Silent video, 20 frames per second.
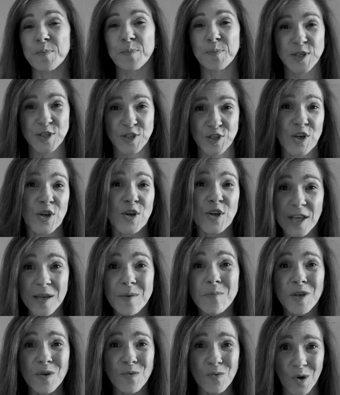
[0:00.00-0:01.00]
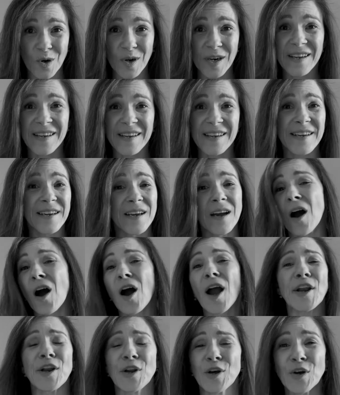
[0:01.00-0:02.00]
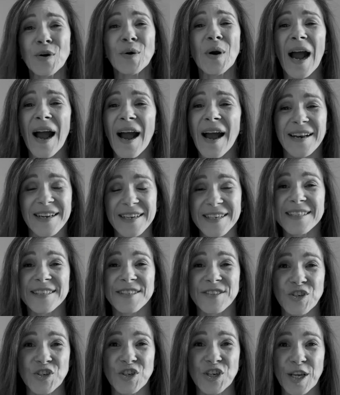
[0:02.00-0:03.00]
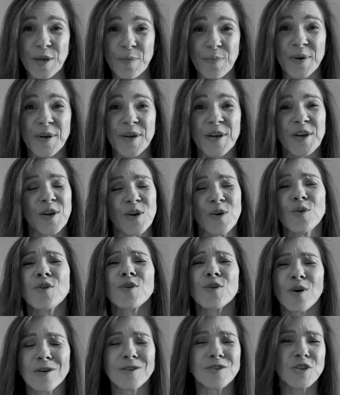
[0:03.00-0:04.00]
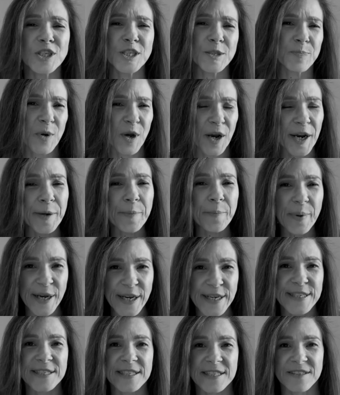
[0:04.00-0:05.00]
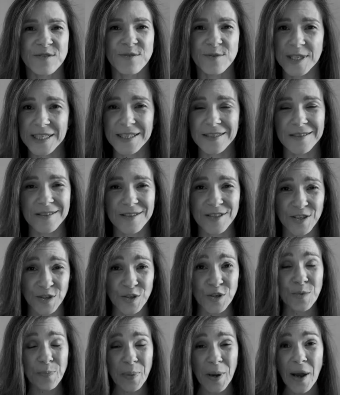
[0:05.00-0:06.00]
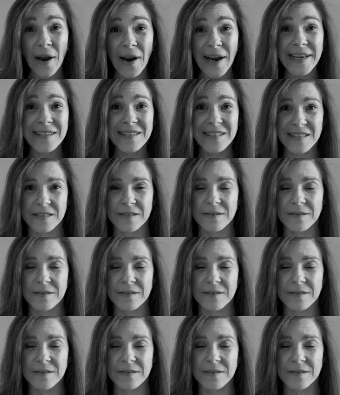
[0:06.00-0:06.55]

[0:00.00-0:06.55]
But don't get me wrong here, I know art isn't cheap. You're not just buying paints and resins, you're buying...